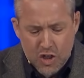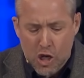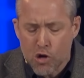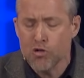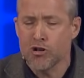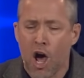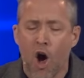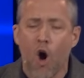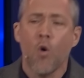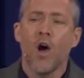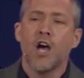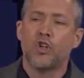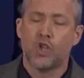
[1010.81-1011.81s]
Do you
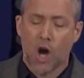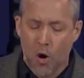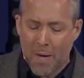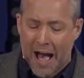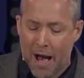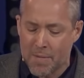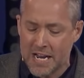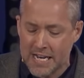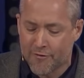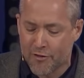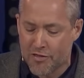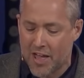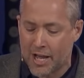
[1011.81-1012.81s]
know, Job, how many
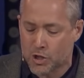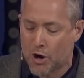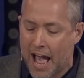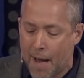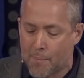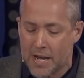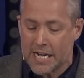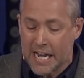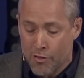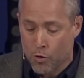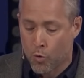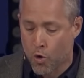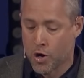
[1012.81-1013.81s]
different things are happening
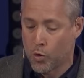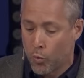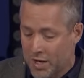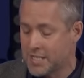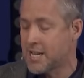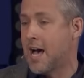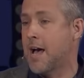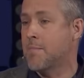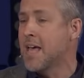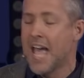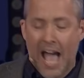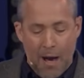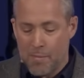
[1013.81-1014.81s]
in the world at one time?
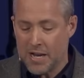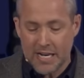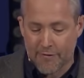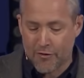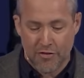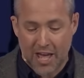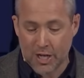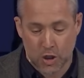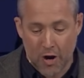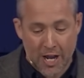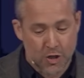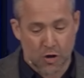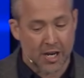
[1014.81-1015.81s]
How many different things
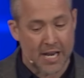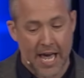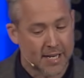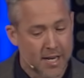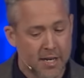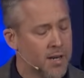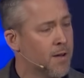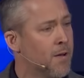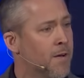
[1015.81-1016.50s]
are interconnected?